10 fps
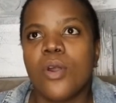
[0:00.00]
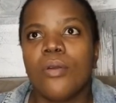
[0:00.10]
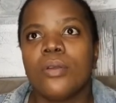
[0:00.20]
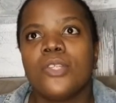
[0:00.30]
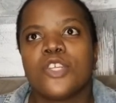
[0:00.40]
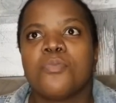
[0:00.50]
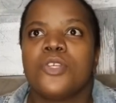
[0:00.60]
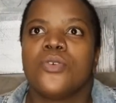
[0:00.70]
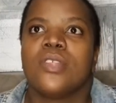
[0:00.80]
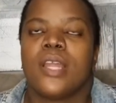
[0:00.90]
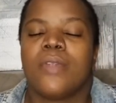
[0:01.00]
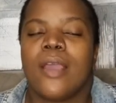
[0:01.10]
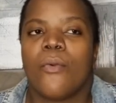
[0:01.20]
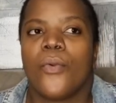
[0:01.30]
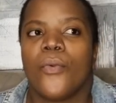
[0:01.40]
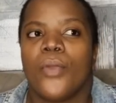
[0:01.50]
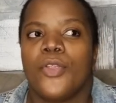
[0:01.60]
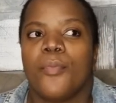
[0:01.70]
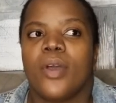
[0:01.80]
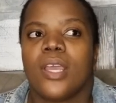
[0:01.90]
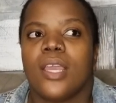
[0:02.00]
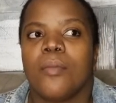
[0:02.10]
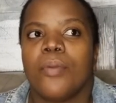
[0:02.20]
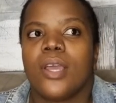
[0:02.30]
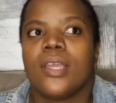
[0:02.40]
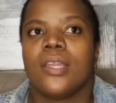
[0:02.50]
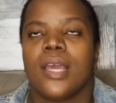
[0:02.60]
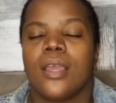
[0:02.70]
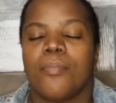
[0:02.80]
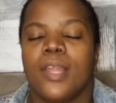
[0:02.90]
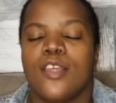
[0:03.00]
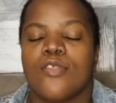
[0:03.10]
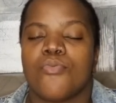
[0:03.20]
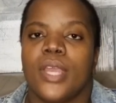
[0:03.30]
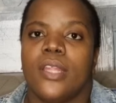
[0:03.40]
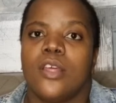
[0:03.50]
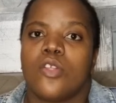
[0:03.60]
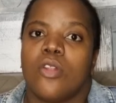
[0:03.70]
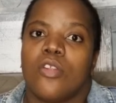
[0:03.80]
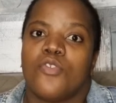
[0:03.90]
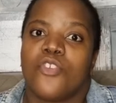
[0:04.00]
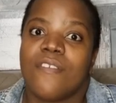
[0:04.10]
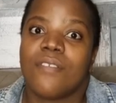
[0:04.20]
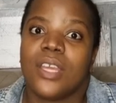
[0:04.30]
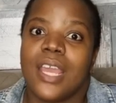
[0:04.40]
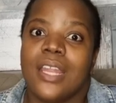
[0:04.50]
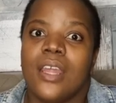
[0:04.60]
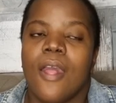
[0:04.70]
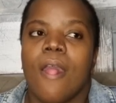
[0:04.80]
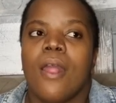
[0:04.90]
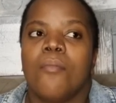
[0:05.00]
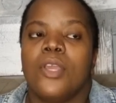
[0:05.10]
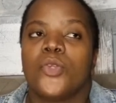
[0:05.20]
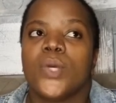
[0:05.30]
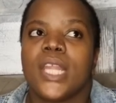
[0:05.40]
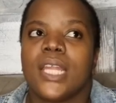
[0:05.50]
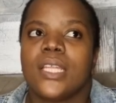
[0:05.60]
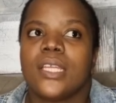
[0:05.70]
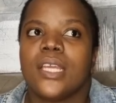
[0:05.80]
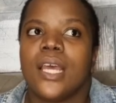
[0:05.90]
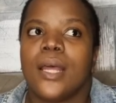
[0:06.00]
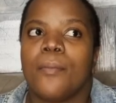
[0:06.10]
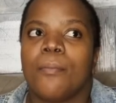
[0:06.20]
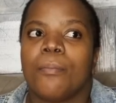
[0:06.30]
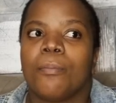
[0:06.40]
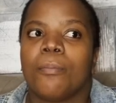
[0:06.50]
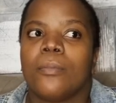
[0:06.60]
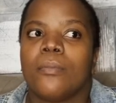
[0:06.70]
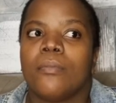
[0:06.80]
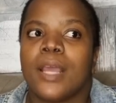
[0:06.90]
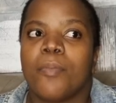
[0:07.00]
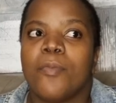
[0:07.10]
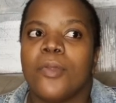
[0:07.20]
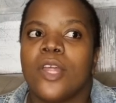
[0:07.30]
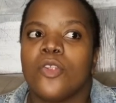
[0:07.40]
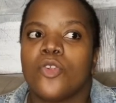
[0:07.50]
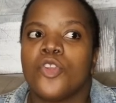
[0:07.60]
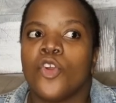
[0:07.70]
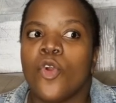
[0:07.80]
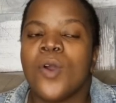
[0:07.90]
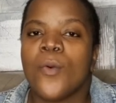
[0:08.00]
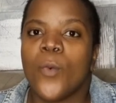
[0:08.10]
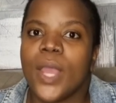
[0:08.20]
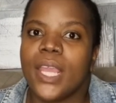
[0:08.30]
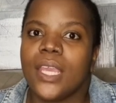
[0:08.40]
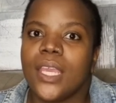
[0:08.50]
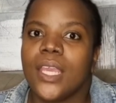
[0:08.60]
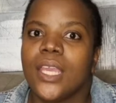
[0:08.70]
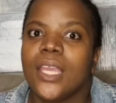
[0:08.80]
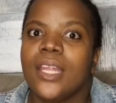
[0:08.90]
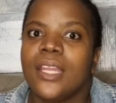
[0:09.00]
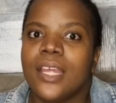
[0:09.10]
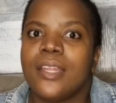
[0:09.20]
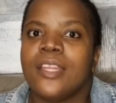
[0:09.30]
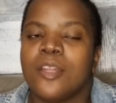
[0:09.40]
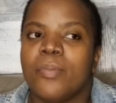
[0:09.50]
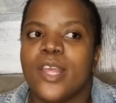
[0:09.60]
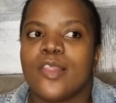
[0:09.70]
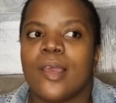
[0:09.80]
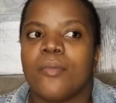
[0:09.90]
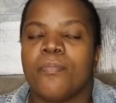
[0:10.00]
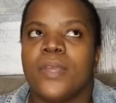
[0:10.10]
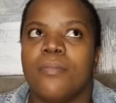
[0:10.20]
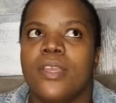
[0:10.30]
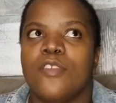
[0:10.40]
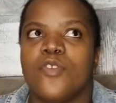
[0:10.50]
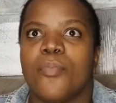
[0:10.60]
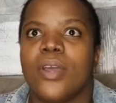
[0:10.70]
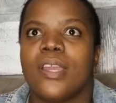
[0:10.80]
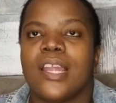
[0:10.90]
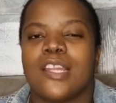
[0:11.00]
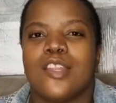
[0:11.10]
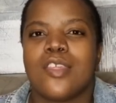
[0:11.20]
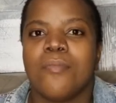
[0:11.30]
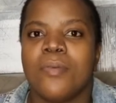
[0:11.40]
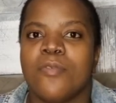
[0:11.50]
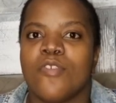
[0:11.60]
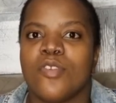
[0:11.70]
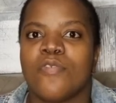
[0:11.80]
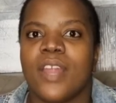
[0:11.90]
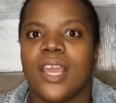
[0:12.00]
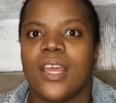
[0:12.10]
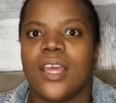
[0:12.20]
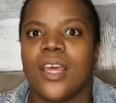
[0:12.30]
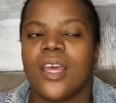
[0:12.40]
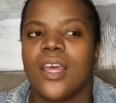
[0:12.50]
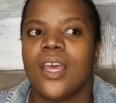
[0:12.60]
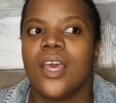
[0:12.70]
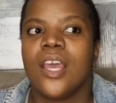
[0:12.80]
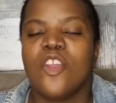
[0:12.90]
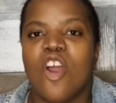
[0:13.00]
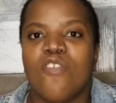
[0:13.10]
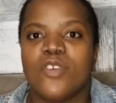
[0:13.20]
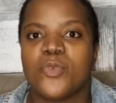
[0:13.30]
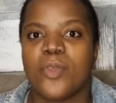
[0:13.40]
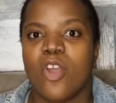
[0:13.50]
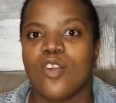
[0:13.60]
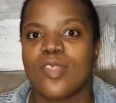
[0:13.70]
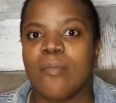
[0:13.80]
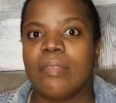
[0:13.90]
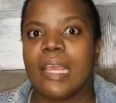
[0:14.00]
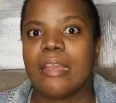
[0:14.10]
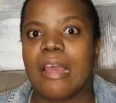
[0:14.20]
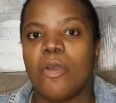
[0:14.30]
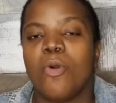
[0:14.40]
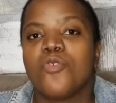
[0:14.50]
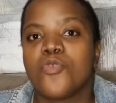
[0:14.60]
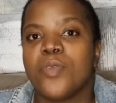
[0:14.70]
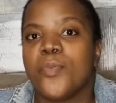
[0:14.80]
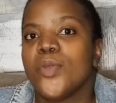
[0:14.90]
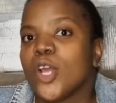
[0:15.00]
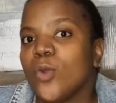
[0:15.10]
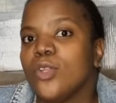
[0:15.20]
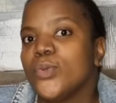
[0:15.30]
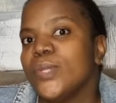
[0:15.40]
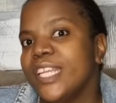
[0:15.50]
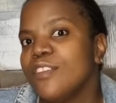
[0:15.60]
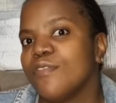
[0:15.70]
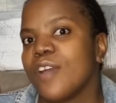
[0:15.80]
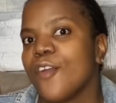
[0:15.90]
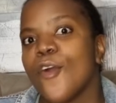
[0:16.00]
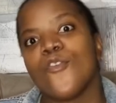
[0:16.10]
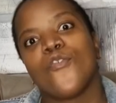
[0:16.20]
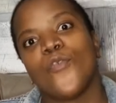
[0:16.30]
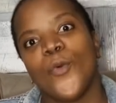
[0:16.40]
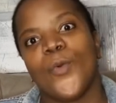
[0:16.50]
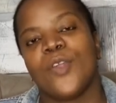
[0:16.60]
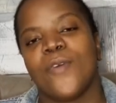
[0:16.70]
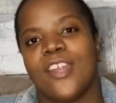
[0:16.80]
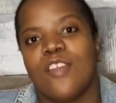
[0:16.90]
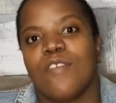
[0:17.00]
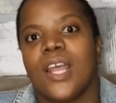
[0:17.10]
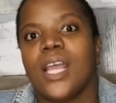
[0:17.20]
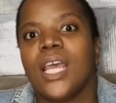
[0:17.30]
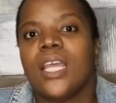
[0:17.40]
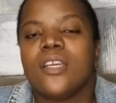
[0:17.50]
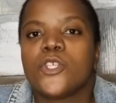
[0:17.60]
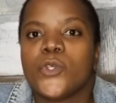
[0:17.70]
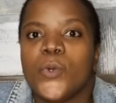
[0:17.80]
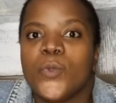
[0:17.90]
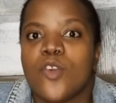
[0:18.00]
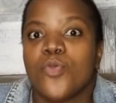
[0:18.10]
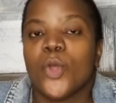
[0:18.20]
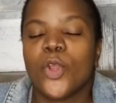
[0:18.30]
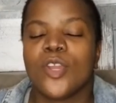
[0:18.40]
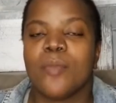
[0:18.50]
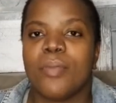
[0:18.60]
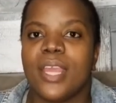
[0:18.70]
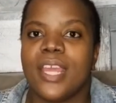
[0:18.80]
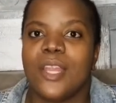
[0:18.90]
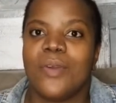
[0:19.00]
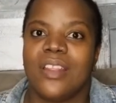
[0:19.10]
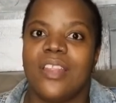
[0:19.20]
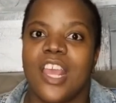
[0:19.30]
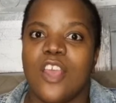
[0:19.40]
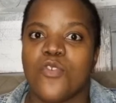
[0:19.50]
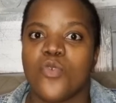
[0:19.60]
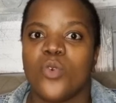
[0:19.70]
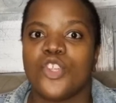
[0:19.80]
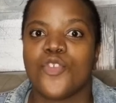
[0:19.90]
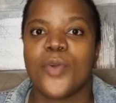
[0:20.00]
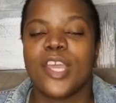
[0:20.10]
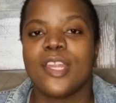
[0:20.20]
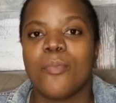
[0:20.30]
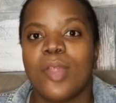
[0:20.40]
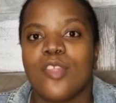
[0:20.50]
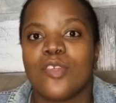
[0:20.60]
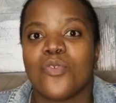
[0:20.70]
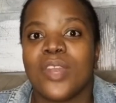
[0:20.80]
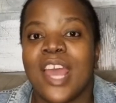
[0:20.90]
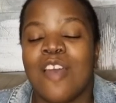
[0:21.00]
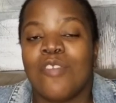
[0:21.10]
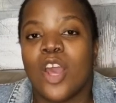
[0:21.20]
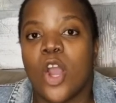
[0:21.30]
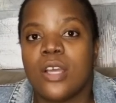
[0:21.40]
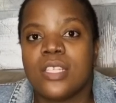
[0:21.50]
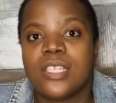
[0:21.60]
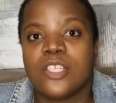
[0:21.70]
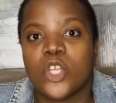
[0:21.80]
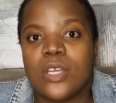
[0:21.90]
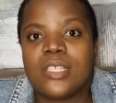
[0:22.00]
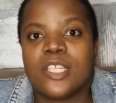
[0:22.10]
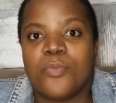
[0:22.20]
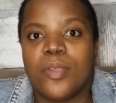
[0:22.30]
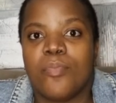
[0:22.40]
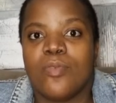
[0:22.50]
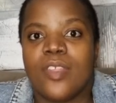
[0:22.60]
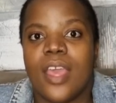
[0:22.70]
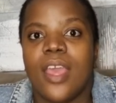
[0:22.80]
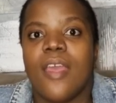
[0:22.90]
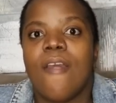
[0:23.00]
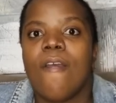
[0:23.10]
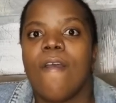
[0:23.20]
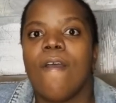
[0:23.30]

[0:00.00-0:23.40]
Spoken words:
So just make sure that like when you're parking like a place where there's a lot of traffic, and make sure that like people are not going to go away in that place. Like maybe if you're parking like, let's say maybe in front of like a an office block or something, like all those people are going to leave around 4 and whatever, so there's not going to be anyone there. So just park in a place that's going to have like constant people there.